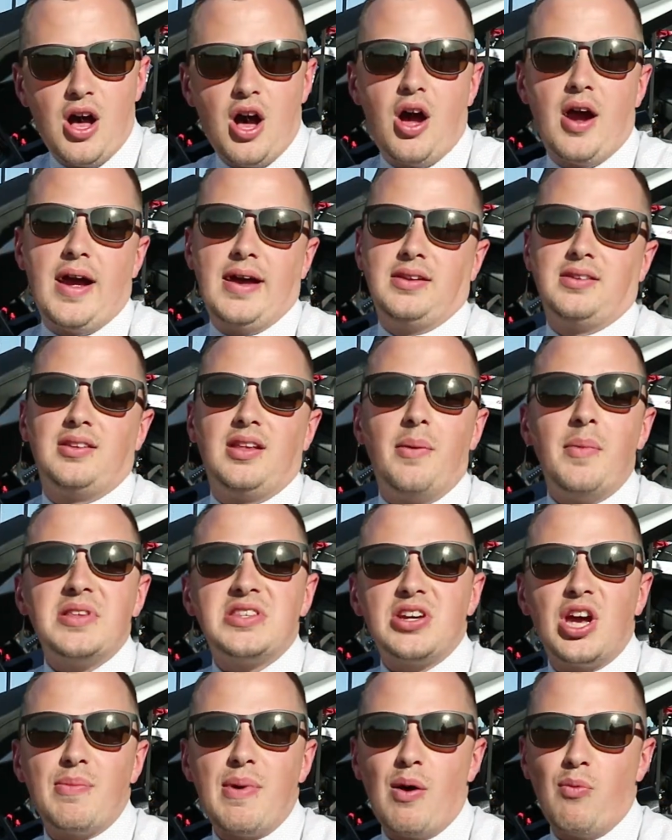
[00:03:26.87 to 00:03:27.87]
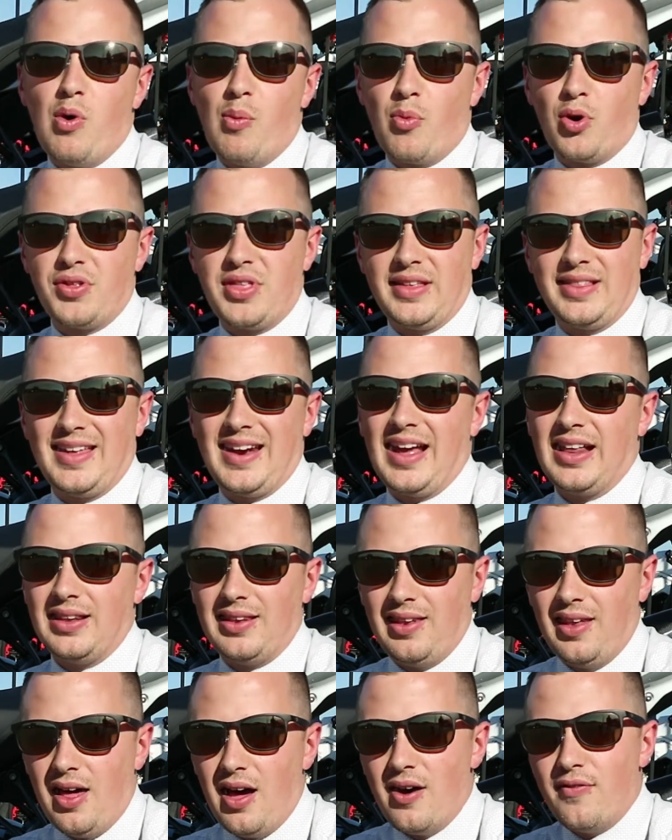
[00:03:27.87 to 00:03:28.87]
Alright, let me tell you about one more thing that I
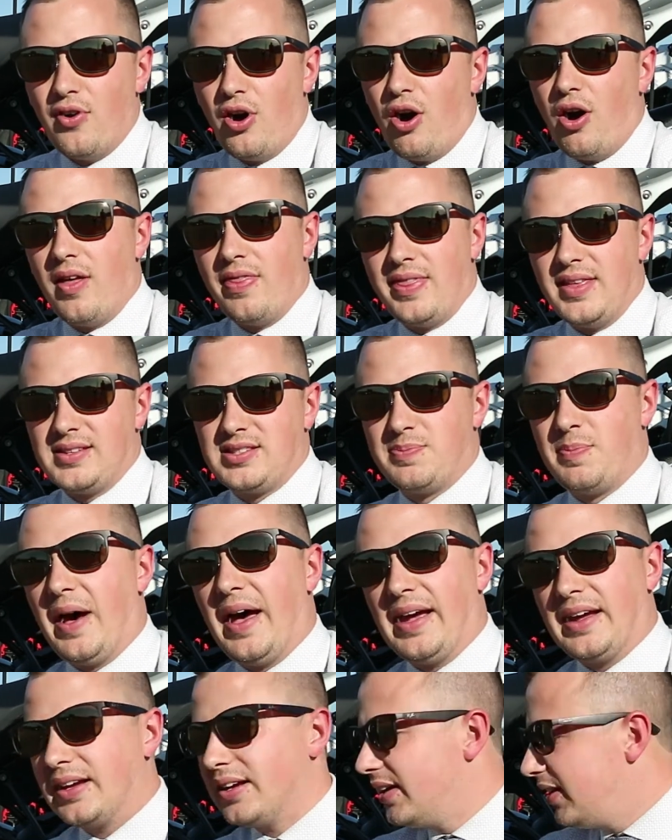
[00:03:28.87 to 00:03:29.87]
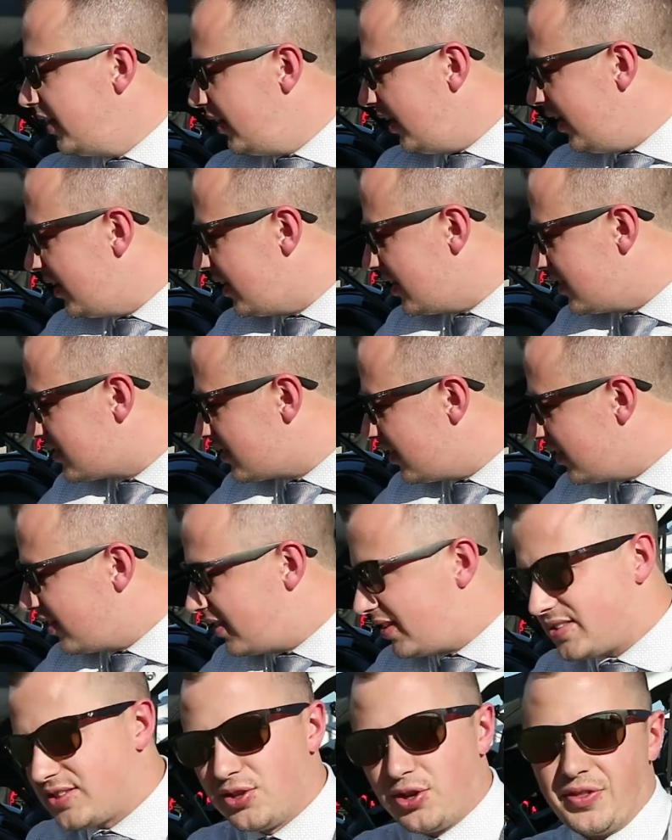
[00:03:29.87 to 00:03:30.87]
love on this bike. It is
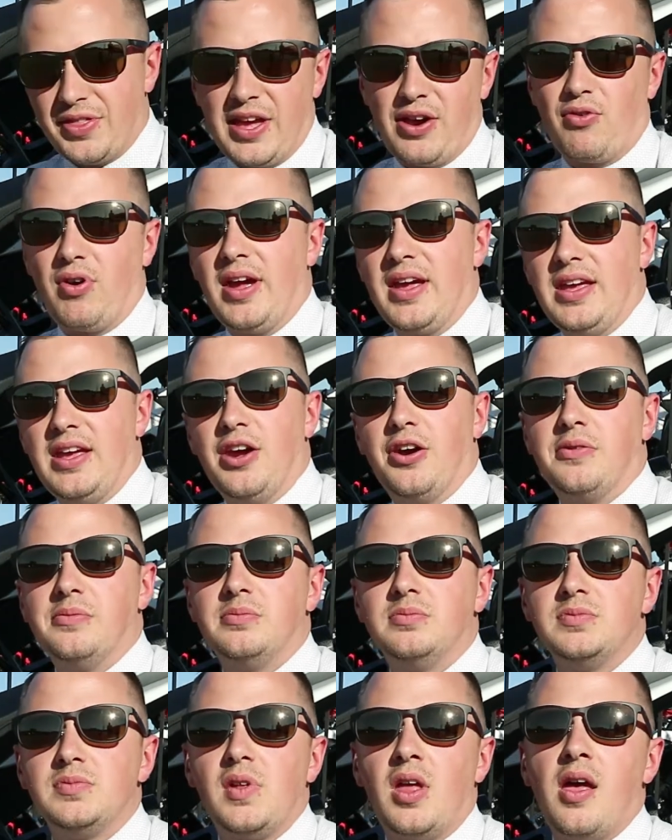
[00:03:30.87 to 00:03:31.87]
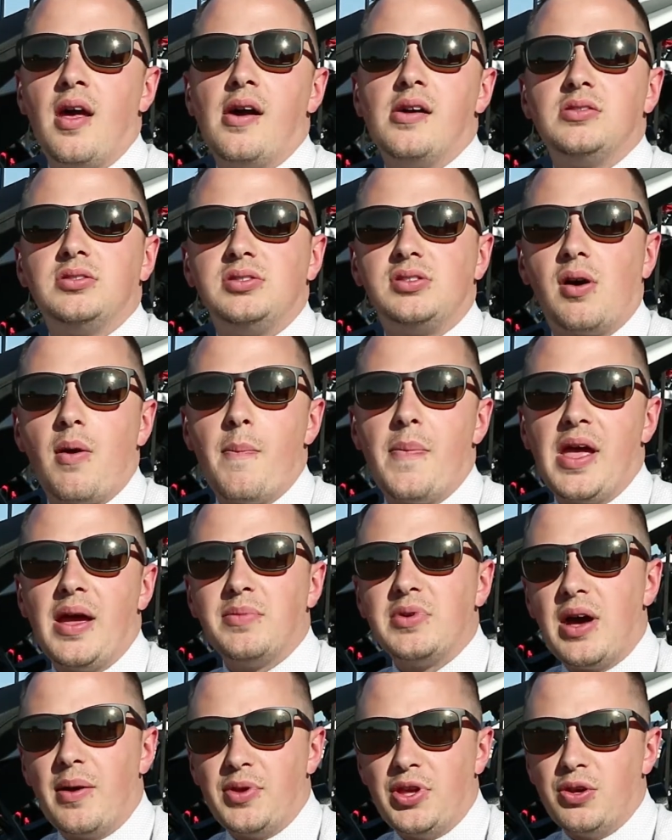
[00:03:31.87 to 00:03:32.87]
this little thing right here.
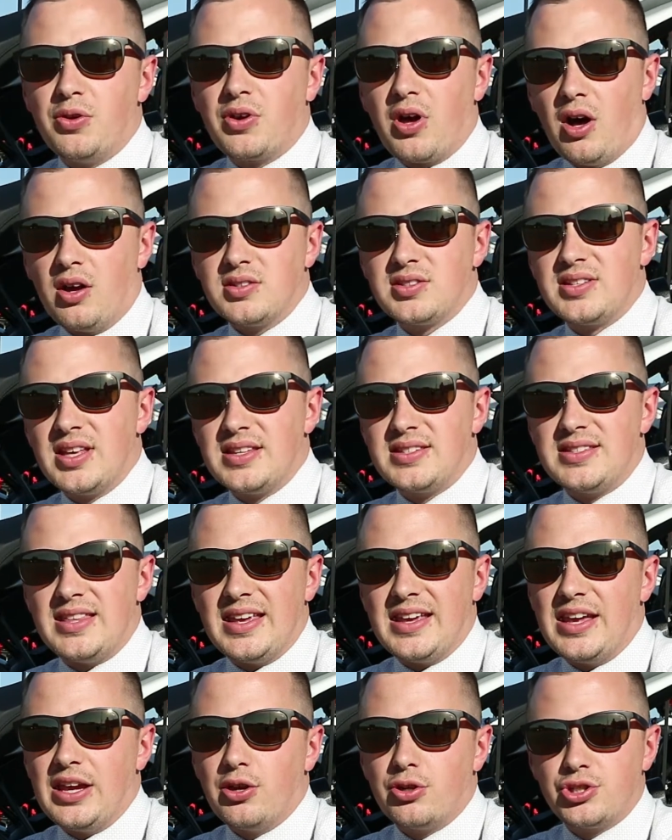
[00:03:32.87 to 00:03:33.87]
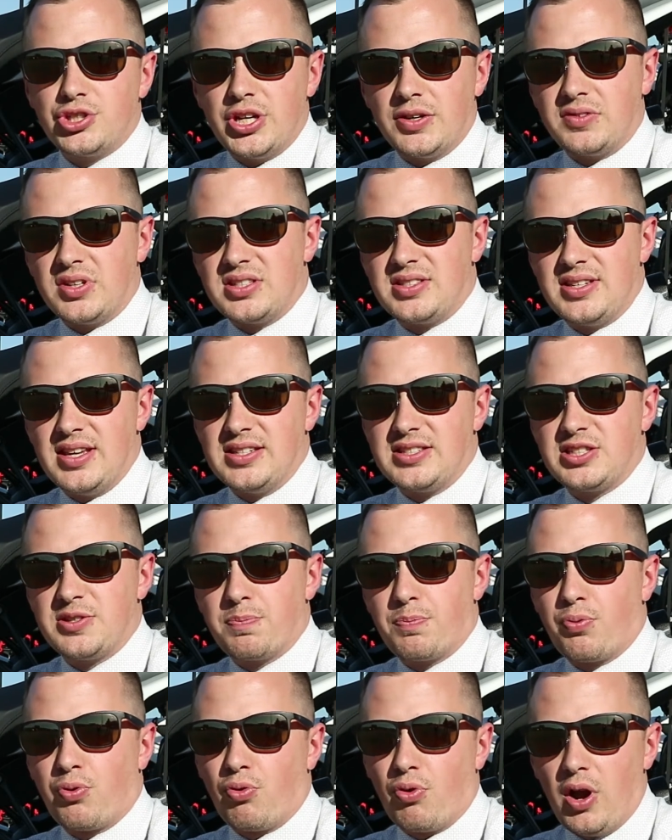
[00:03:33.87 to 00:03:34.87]
BMW calls this the Gearshift
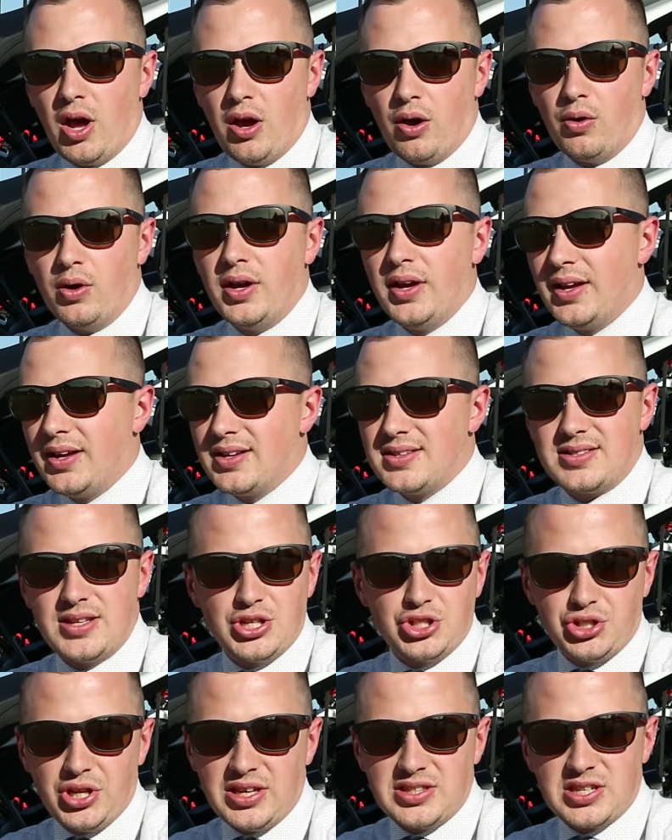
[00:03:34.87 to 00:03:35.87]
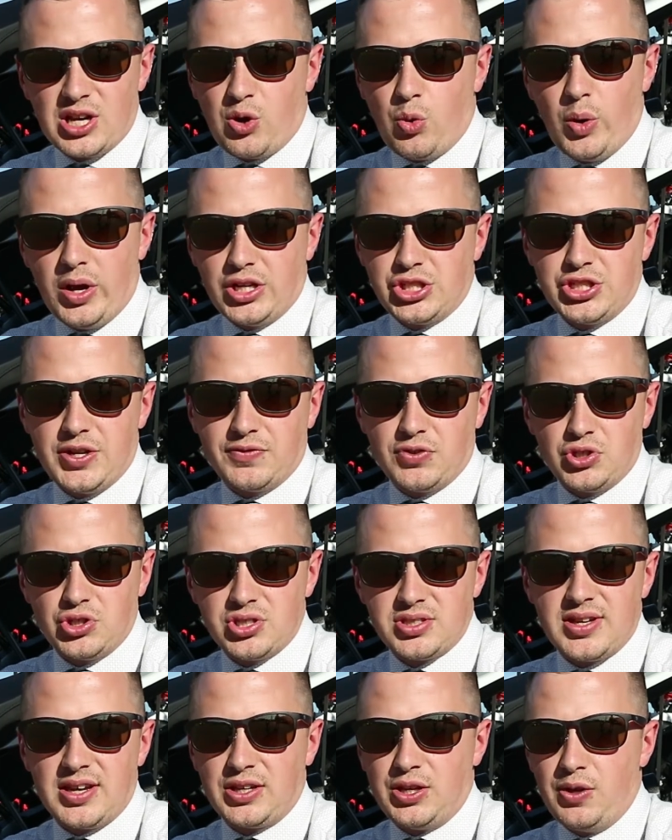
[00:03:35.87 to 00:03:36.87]
Assist Pro. Essentially, it's a quick shifter
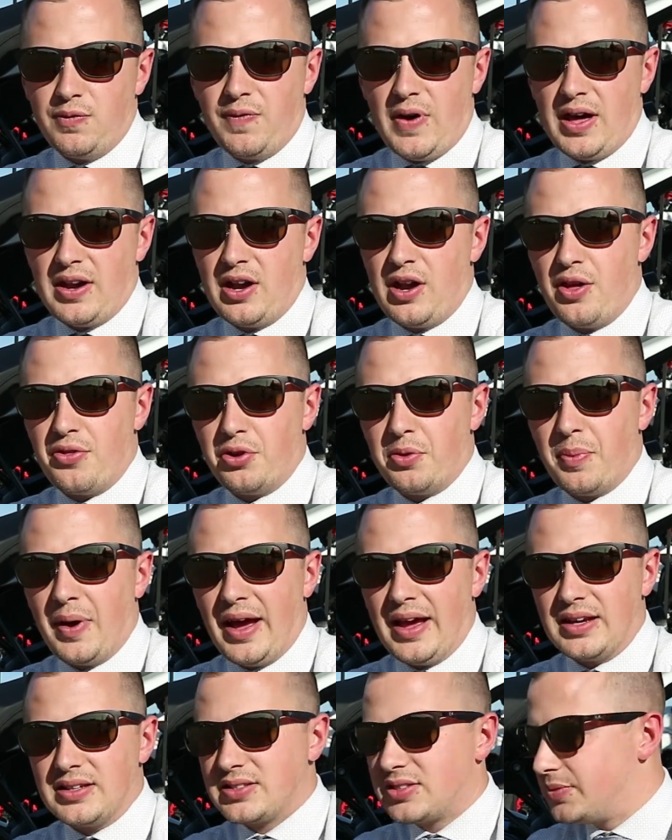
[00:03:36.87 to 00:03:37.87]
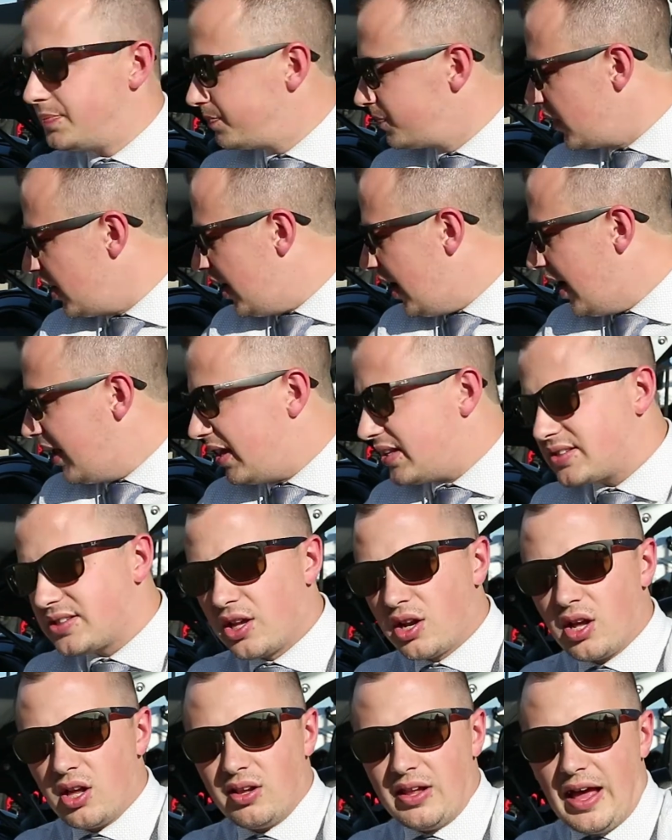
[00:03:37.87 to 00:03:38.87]
just like you'd find on other bikes, and it's
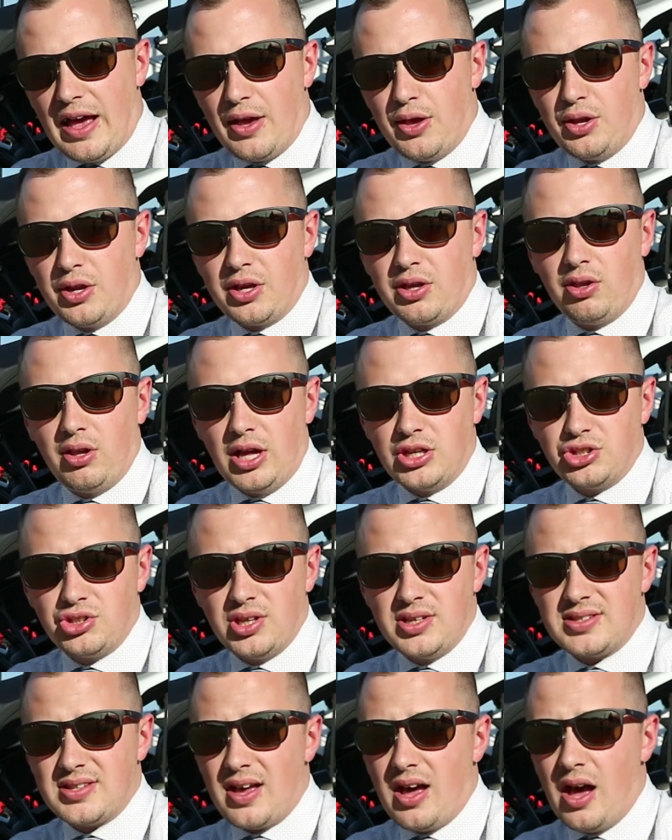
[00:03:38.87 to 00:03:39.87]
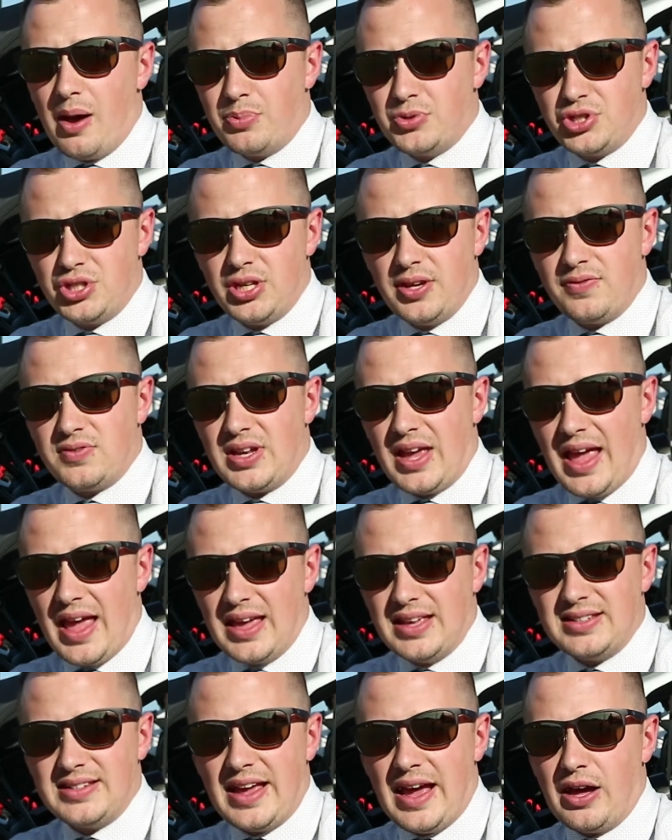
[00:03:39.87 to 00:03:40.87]
going to allow you to clutchless upshift
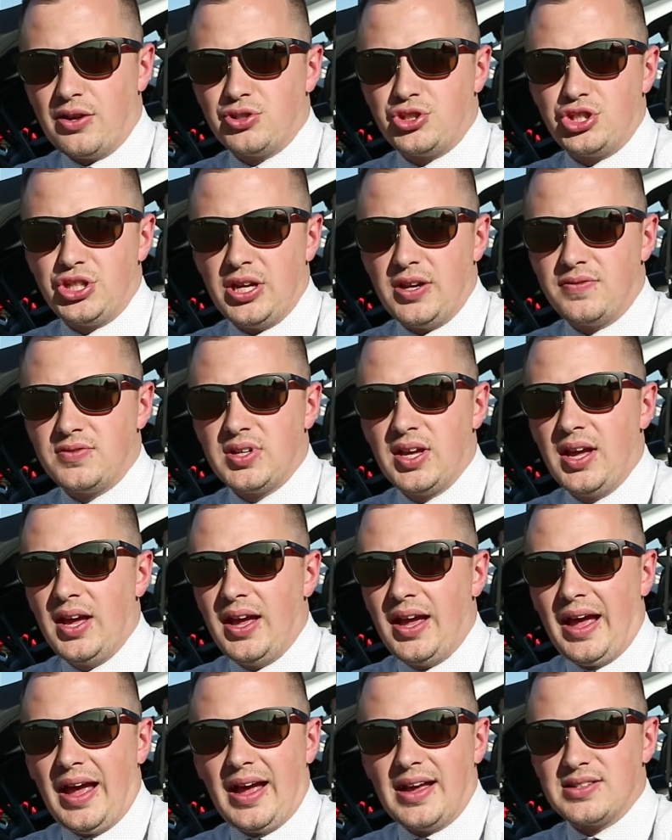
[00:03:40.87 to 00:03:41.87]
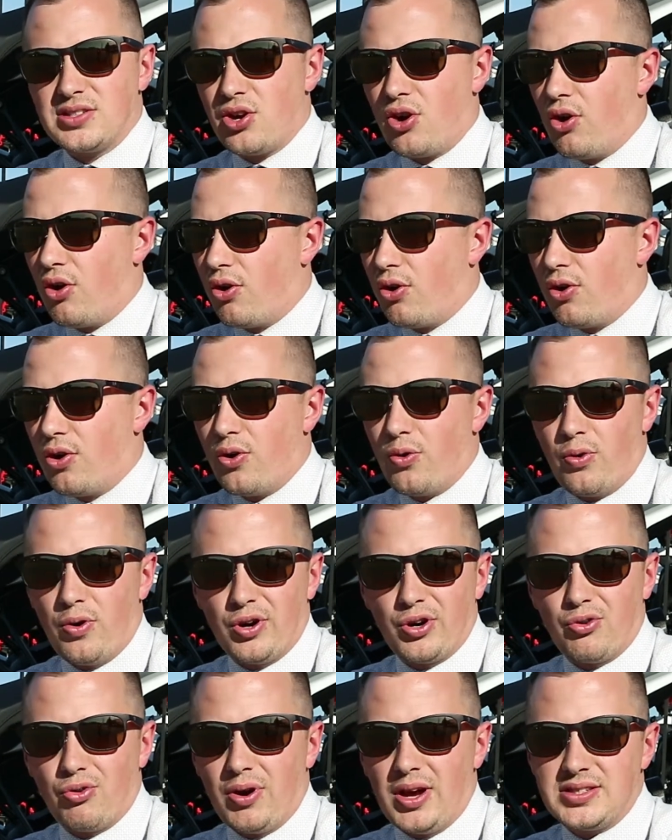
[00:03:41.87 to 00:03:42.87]
and downshift as hard
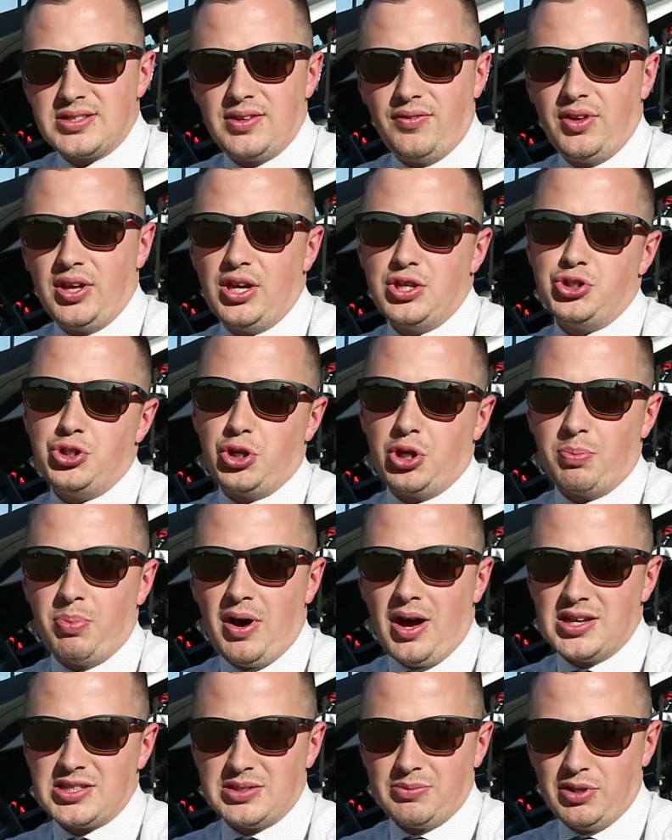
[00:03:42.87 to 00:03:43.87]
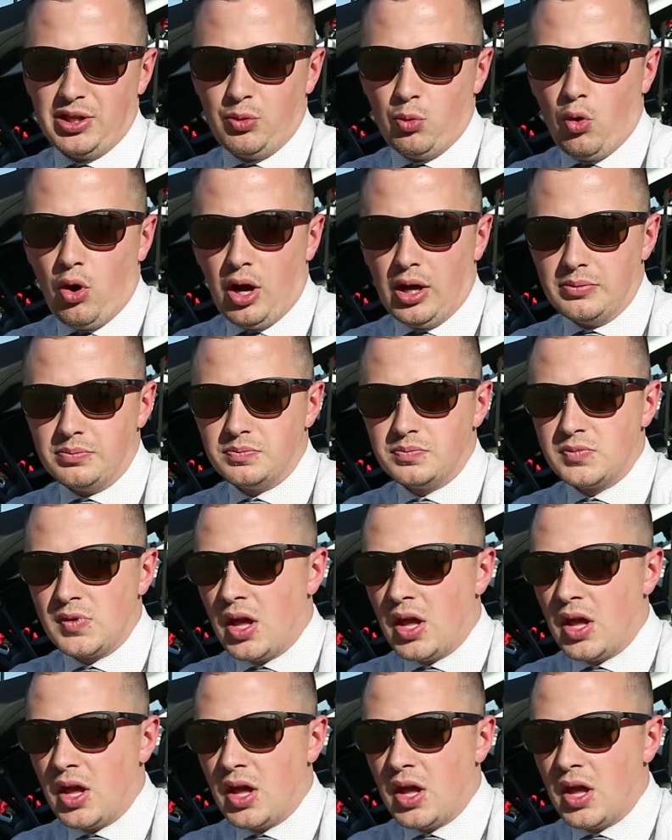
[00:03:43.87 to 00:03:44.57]
or aggressively as you could possibly want.